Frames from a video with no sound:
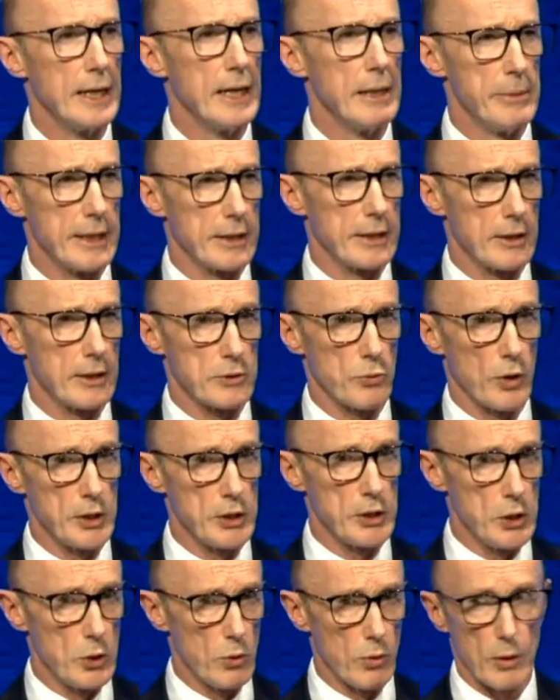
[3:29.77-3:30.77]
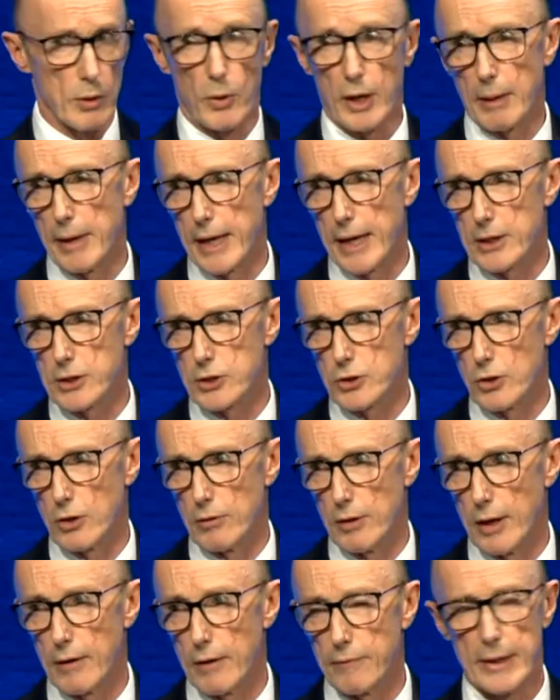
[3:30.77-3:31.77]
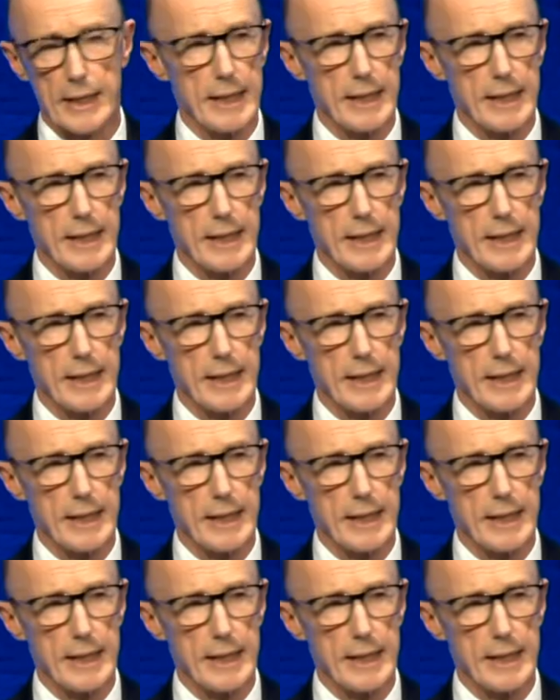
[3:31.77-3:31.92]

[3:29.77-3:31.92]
because what you will want to make sure of